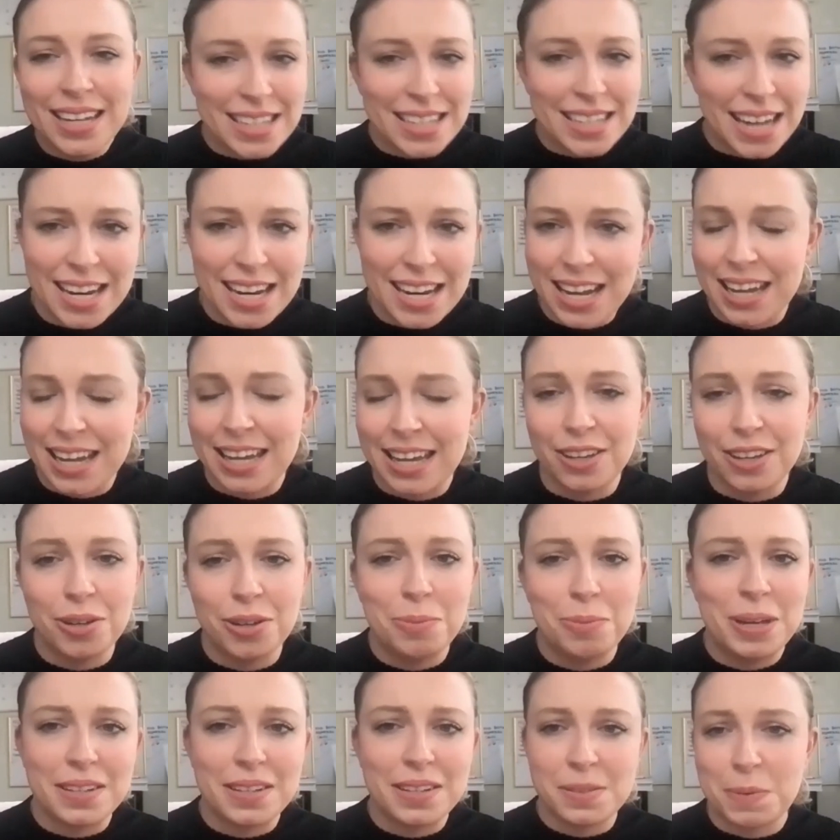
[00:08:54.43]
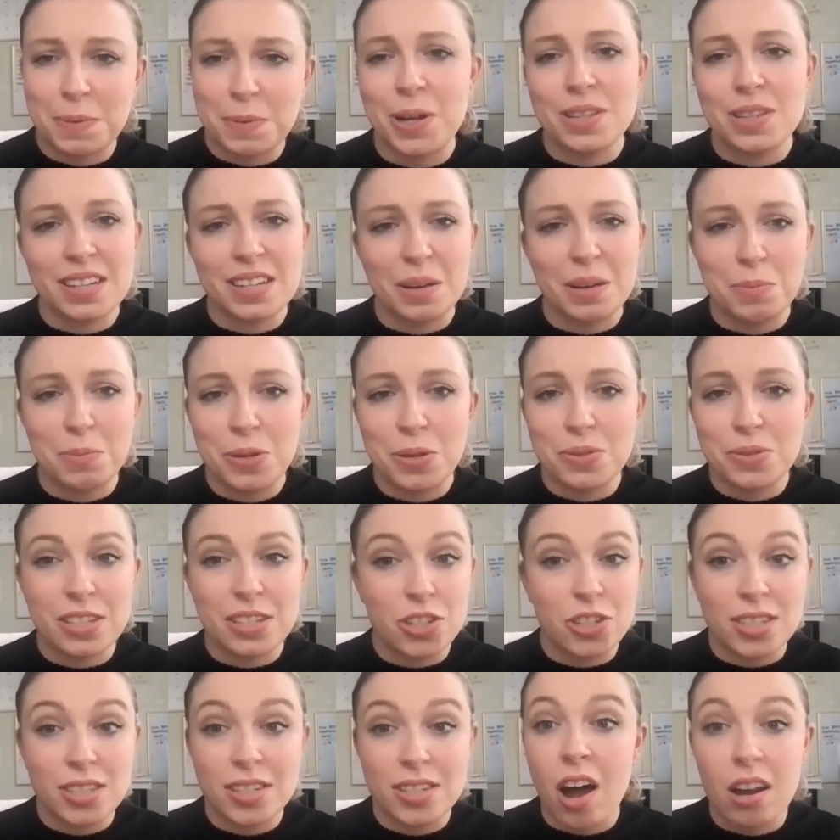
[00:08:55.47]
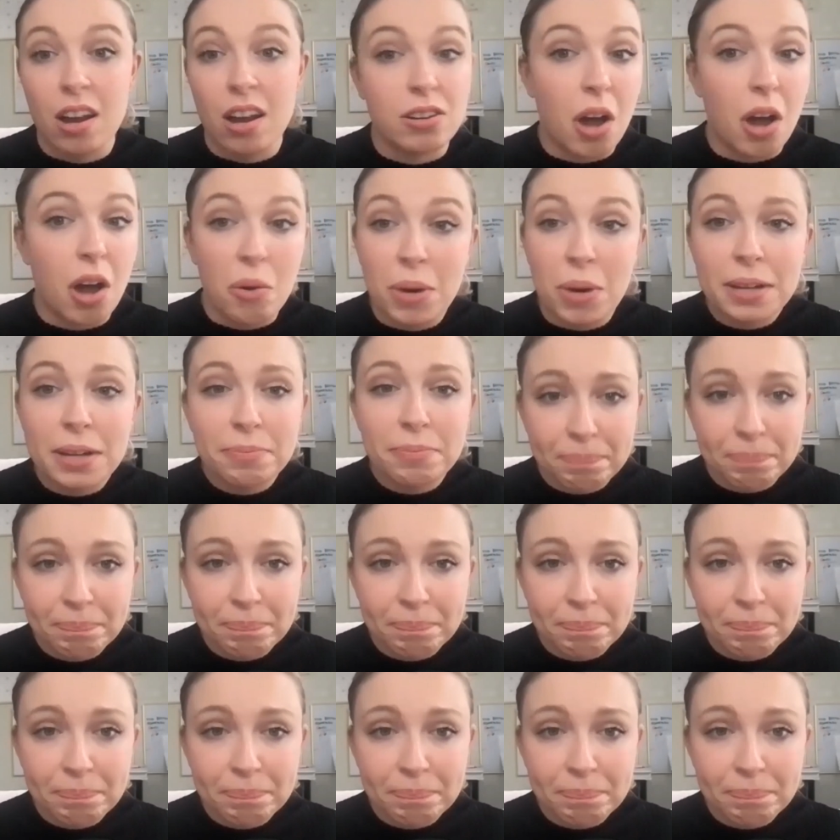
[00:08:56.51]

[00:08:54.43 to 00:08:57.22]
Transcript: dating and could be experiencing abuse and just not know it.